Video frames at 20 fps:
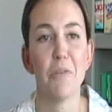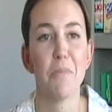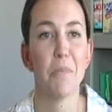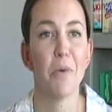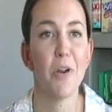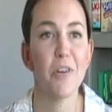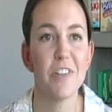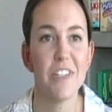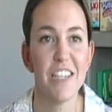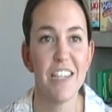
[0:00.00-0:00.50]

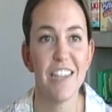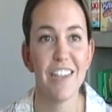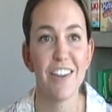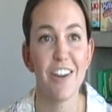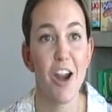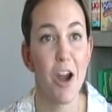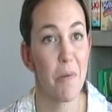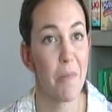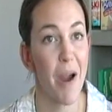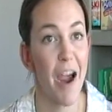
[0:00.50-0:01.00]
protein
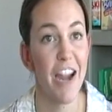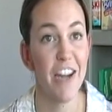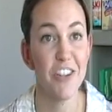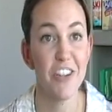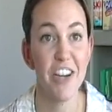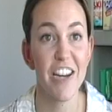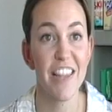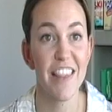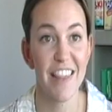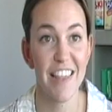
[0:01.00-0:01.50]

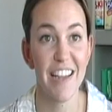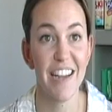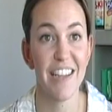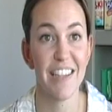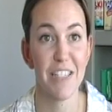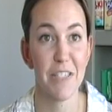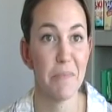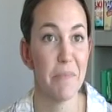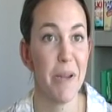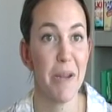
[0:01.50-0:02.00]
carbohydrate thing is
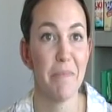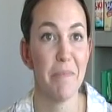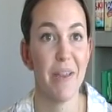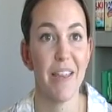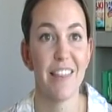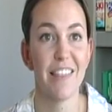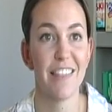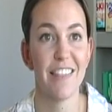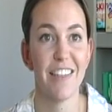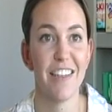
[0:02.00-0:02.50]
a big myth.
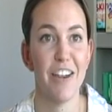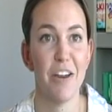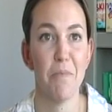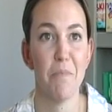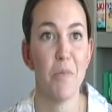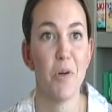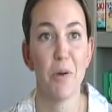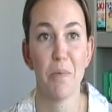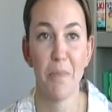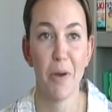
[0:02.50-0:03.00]

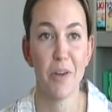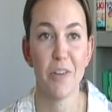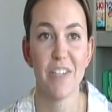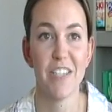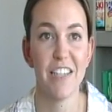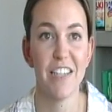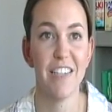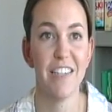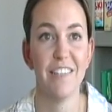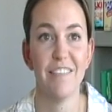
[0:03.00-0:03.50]
More
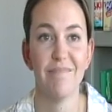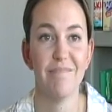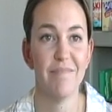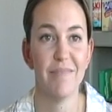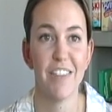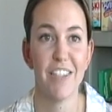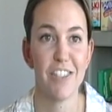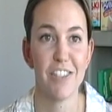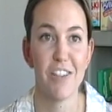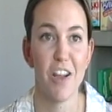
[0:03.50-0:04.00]
protein
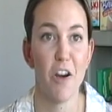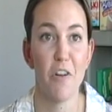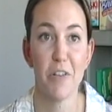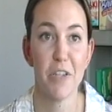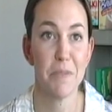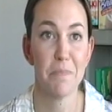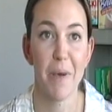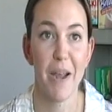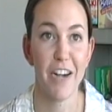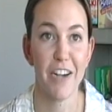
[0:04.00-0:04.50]
is always
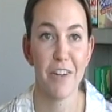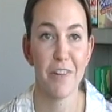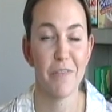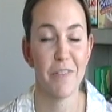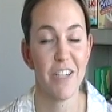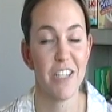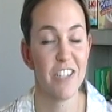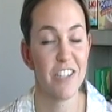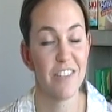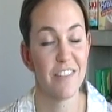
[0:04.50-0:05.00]
better,
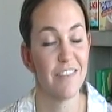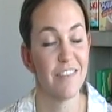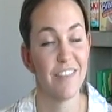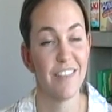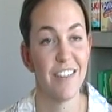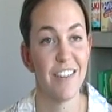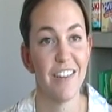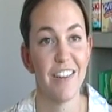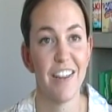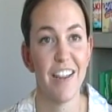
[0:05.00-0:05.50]
which,
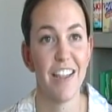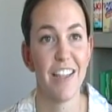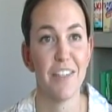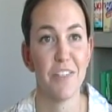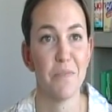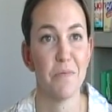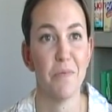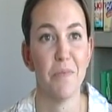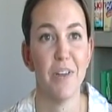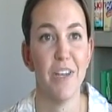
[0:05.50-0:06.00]
as
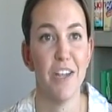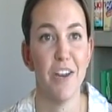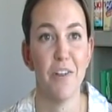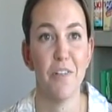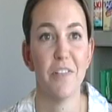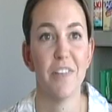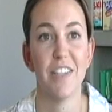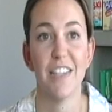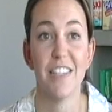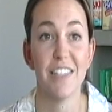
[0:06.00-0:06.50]
we
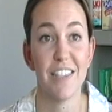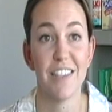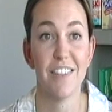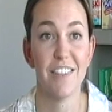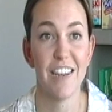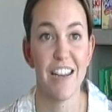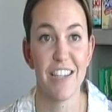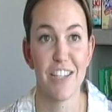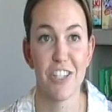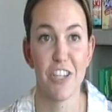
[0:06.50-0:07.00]
know, isn't
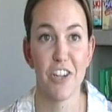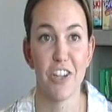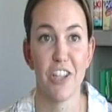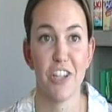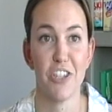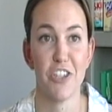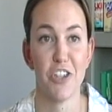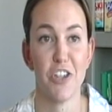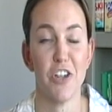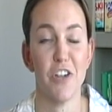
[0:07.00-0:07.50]
necessarily
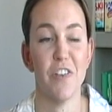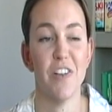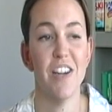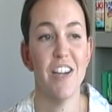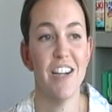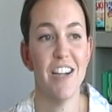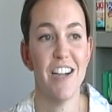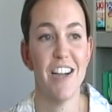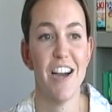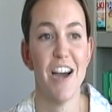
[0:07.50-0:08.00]
true.
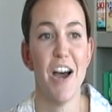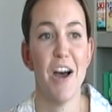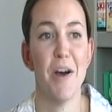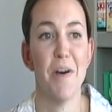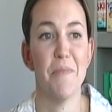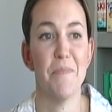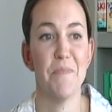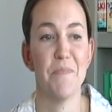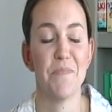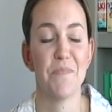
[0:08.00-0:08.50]

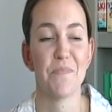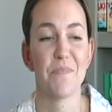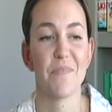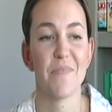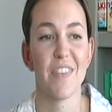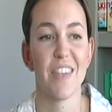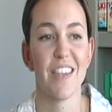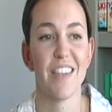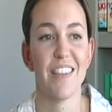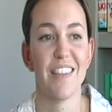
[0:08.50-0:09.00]

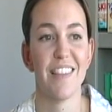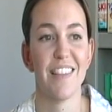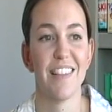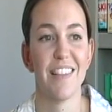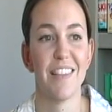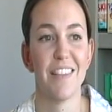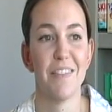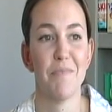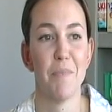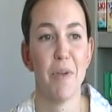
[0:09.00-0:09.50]

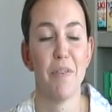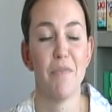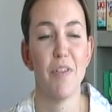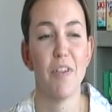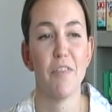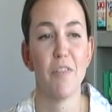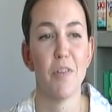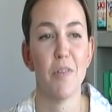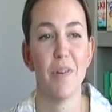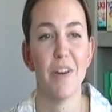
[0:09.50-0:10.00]
My
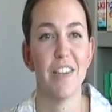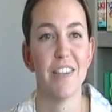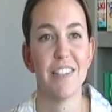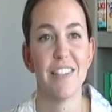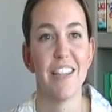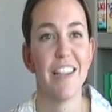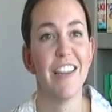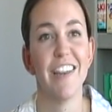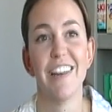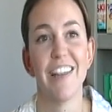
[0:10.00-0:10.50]
favorite one is
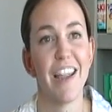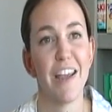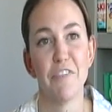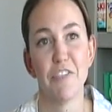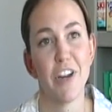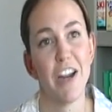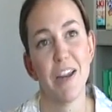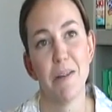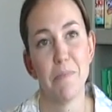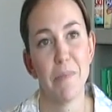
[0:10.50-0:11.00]
the eating after 8